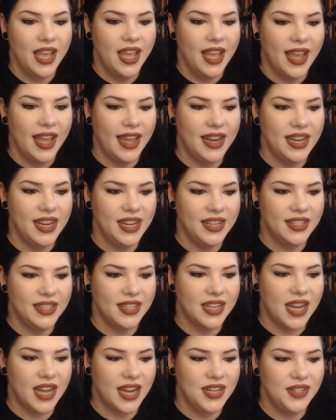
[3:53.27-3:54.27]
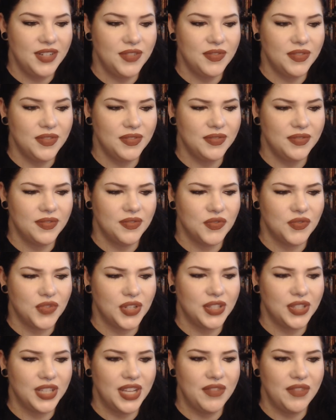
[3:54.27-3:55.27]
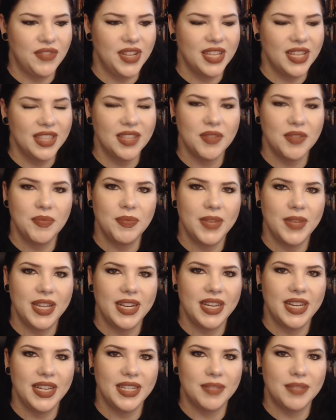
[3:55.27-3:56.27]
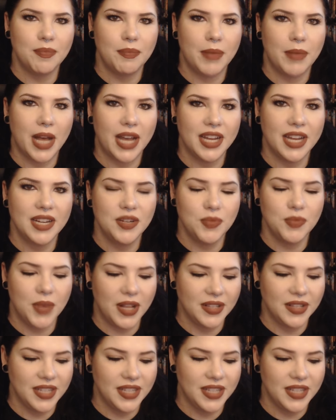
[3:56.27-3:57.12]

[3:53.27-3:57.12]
and he's kind of reliving them in his mind while